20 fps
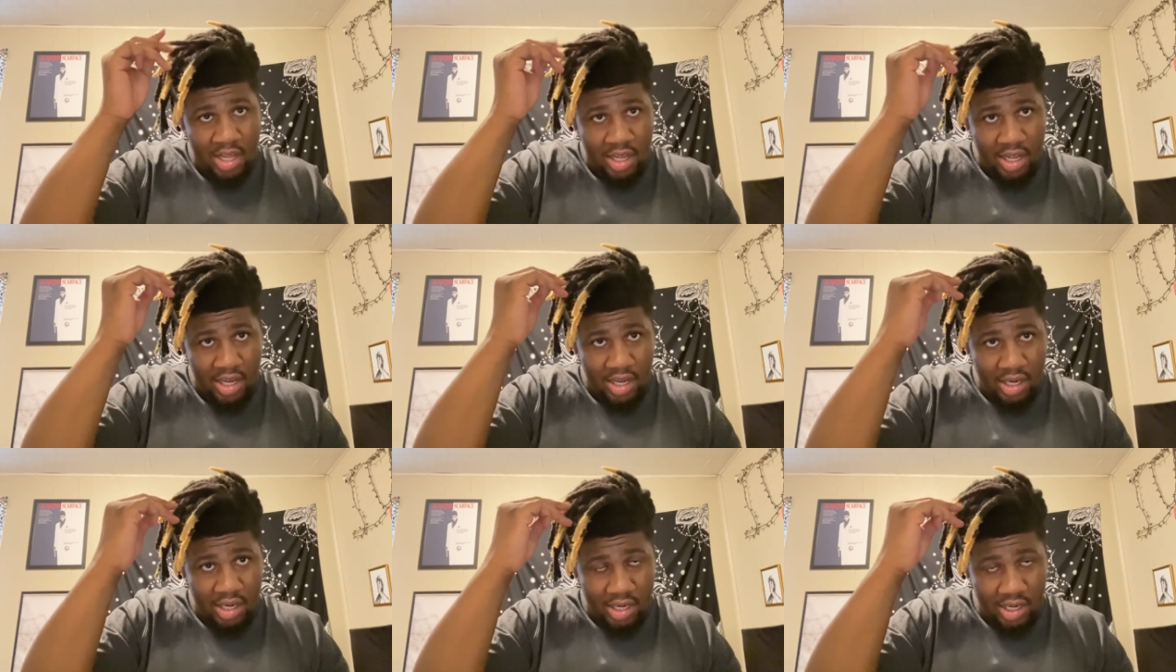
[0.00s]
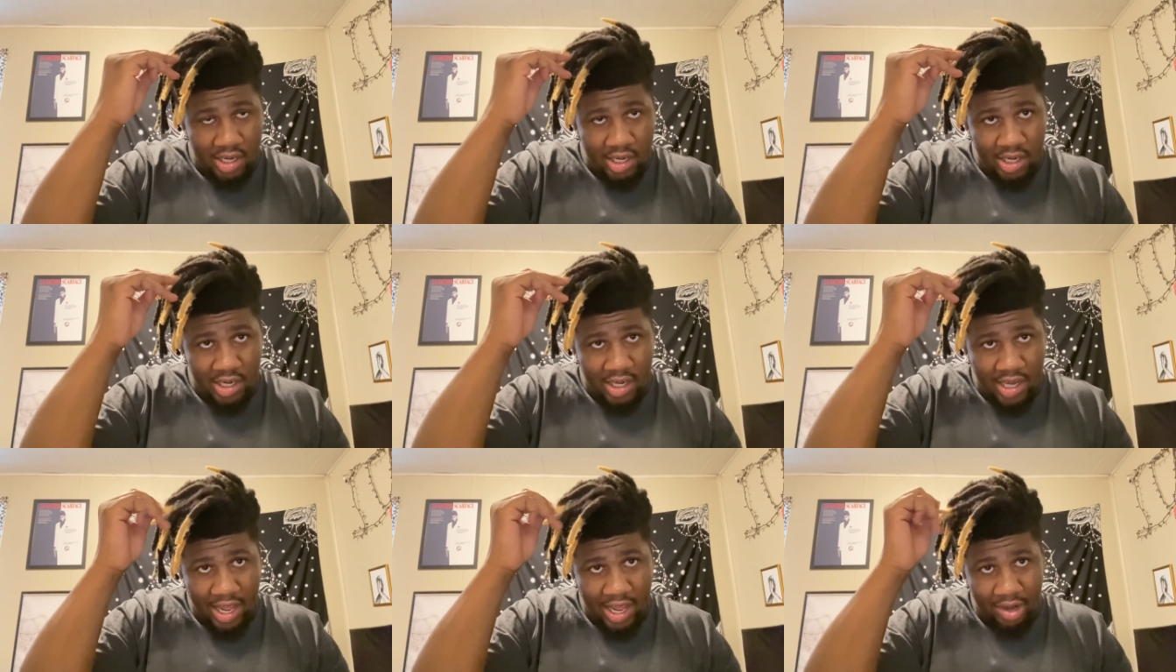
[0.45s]

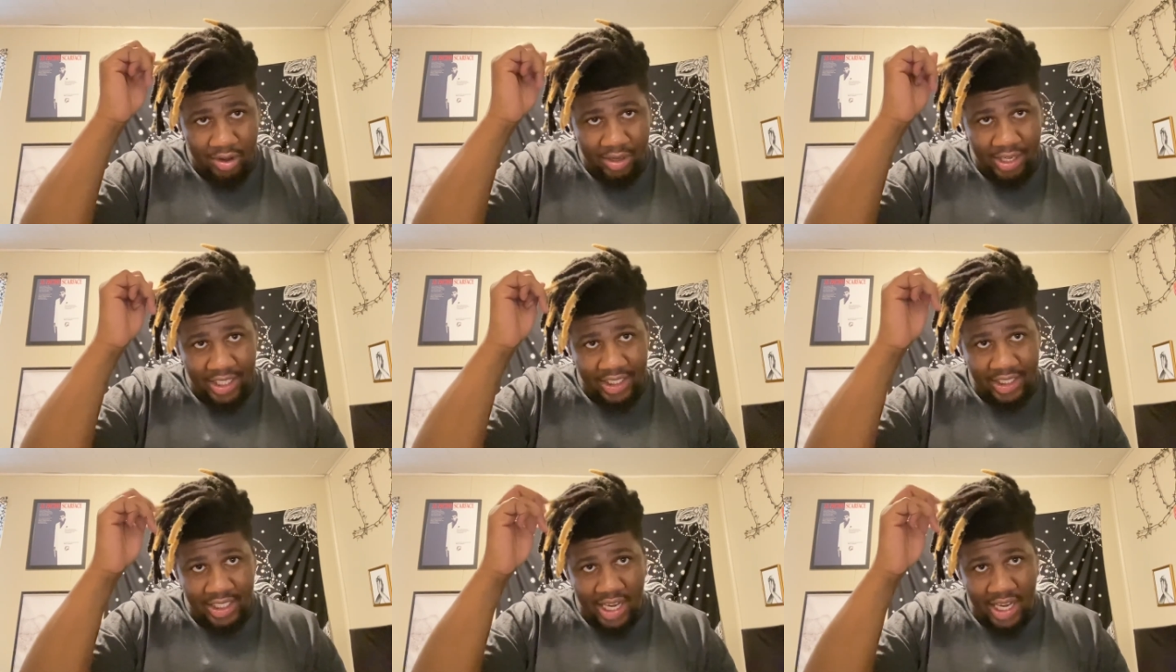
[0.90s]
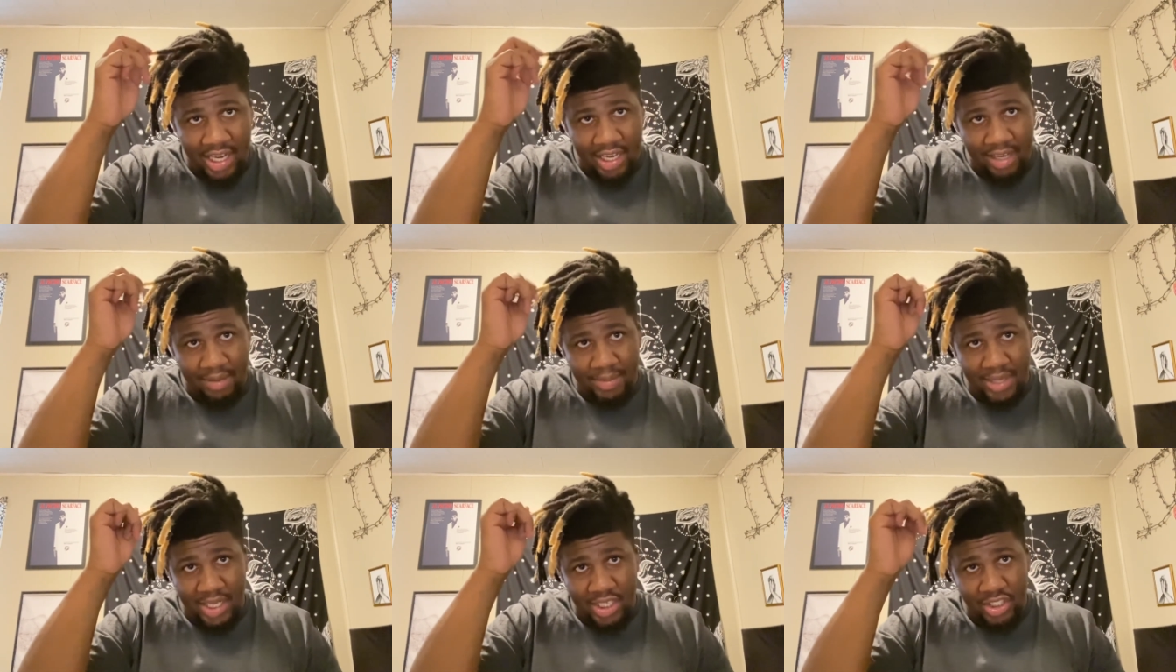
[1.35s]
Uh, I don't like
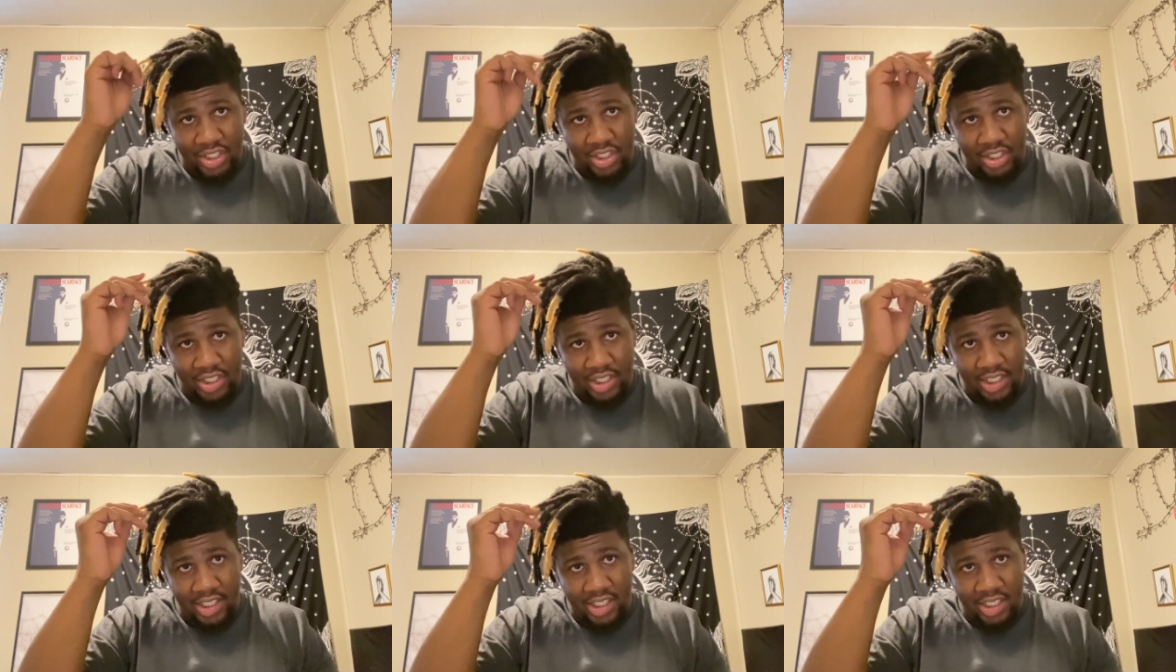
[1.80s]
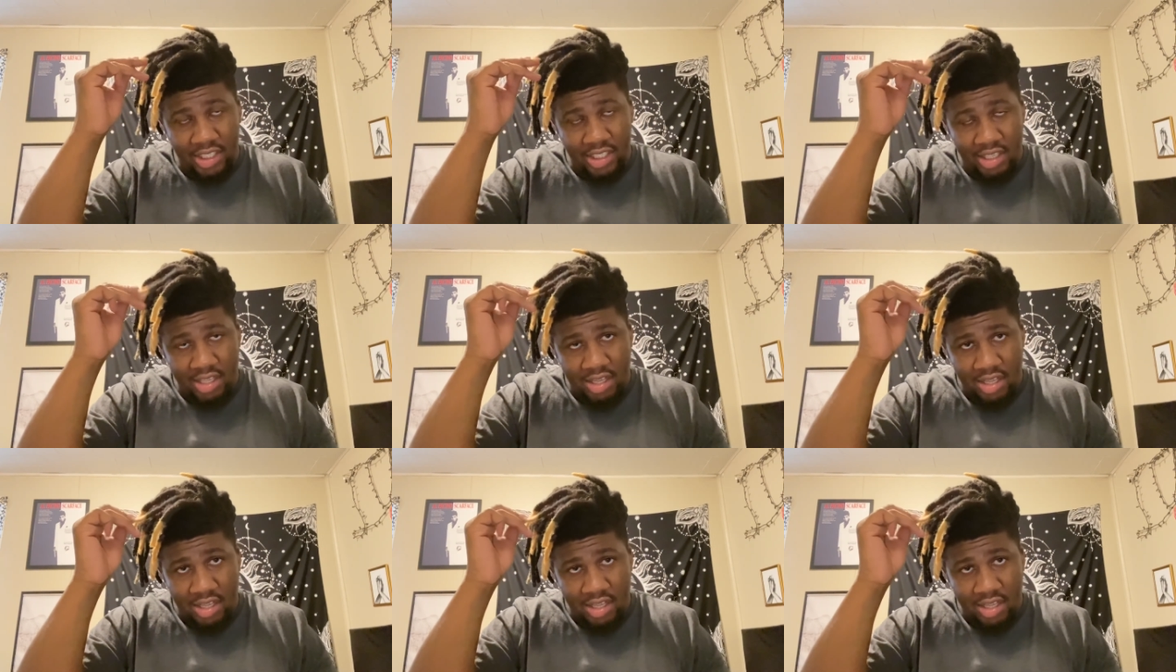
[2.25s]
dyeing my shit,